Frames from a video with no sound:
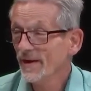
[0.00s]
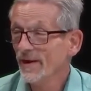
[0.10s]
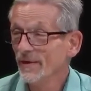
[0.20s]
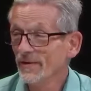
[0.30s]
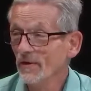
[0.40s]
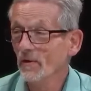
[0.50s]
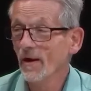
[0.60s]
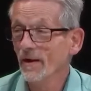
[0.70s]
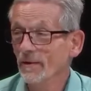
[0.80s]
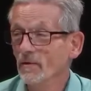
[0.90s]
And
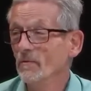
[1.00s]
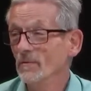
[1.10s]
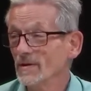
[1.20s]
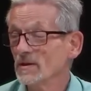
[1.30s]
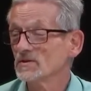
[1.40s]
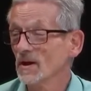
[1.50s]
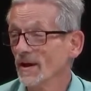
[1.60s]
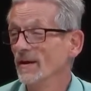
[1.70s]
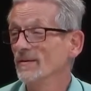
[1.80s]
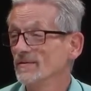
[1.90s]
I guess I
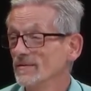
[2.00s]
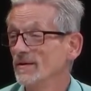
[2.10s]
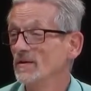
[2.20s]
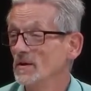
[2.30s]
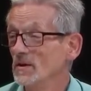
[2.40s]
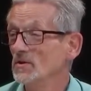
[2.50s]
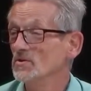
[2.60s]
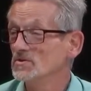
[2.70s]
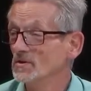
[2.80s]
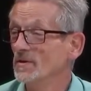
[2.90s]
need to get
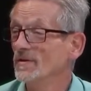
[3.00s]
used to